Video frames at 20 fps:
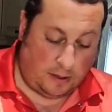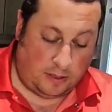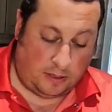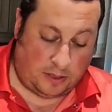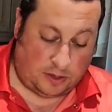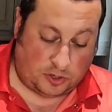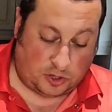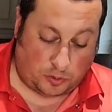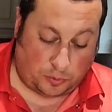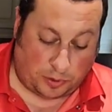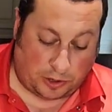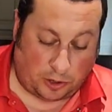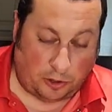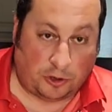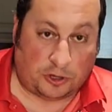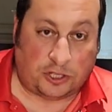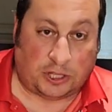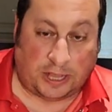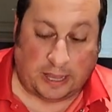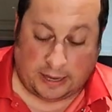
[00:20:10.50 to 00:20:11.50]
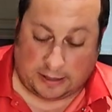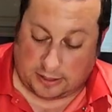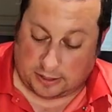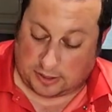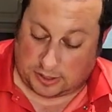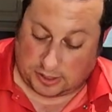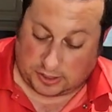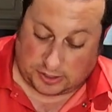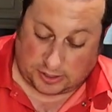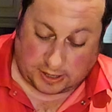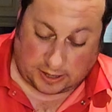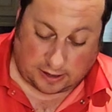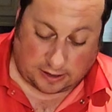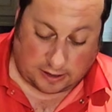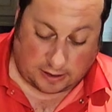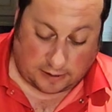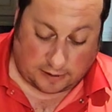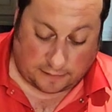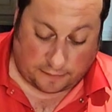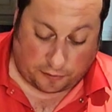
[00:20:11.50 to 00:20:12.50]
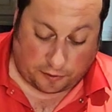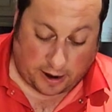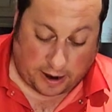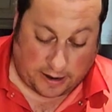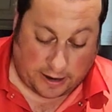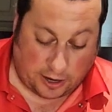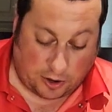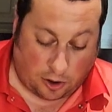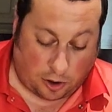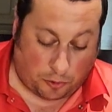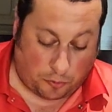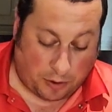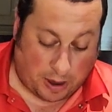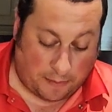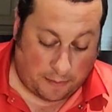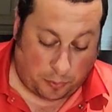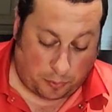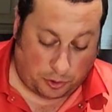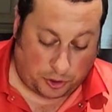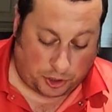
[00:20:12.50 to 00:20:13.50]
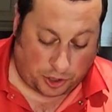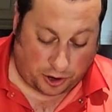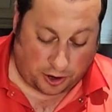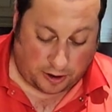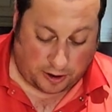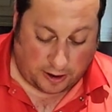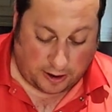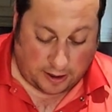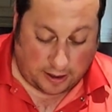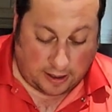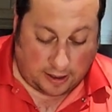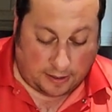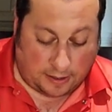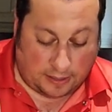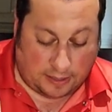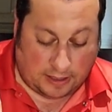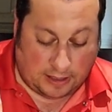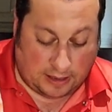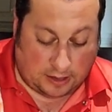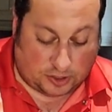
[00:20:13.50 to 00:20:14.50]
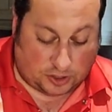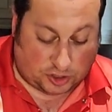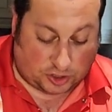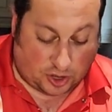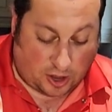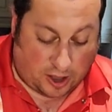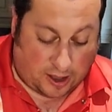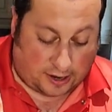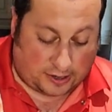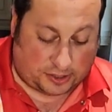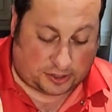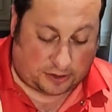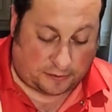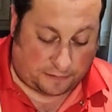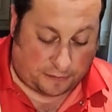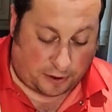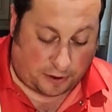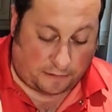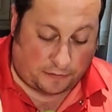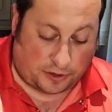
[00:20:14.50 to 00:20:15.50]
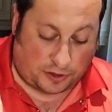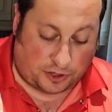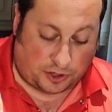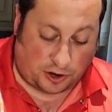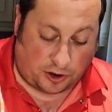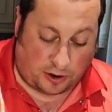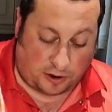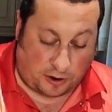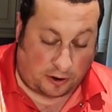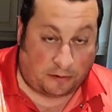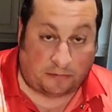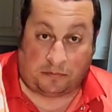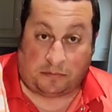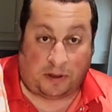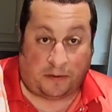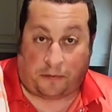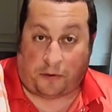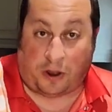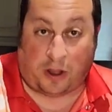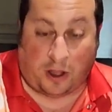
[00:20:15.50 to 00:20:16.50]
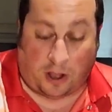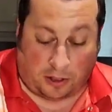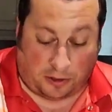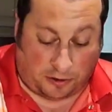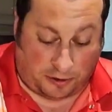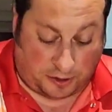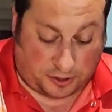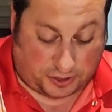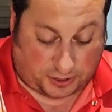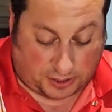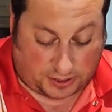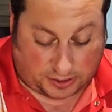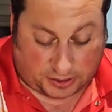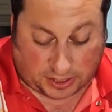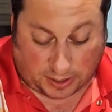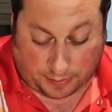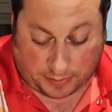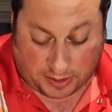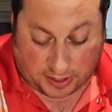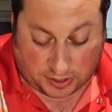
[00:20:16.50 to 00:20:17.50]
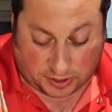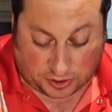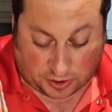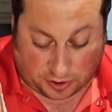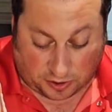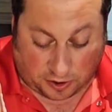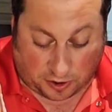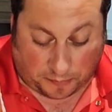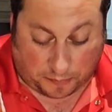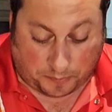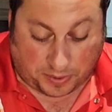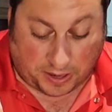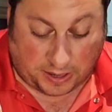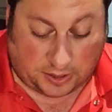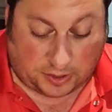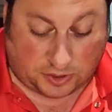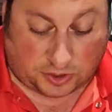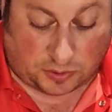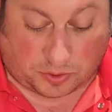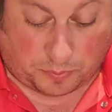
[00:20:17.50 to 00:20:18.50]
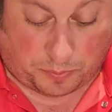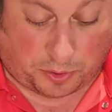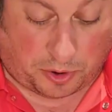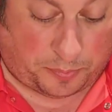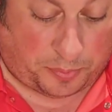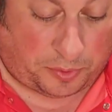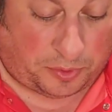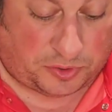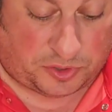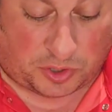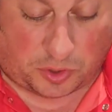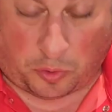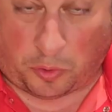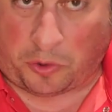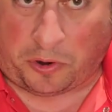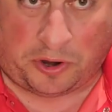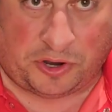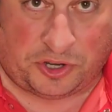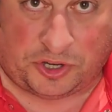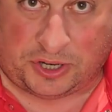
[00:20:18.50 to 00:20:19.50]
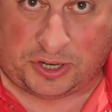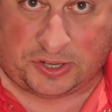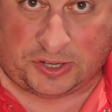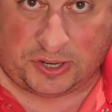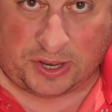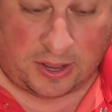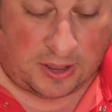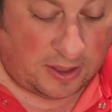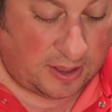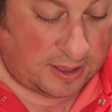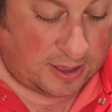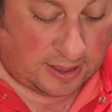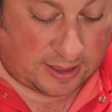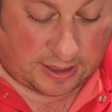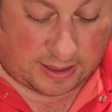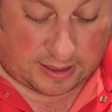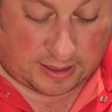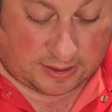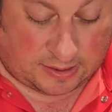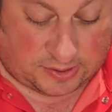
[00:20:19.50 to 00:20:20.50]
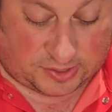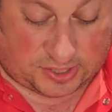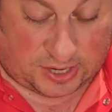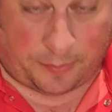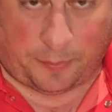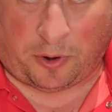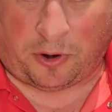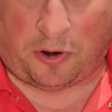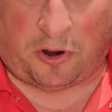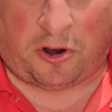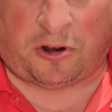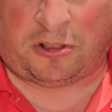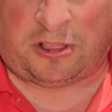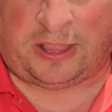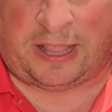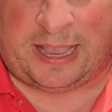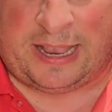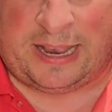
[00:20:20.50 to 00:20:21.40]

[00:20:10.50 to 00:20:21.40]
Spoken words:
this is what it looks like. This is a variety called rainbow chard. The stalks of the chard are different colors. Some of these are pinks and purples and oranges. Some are light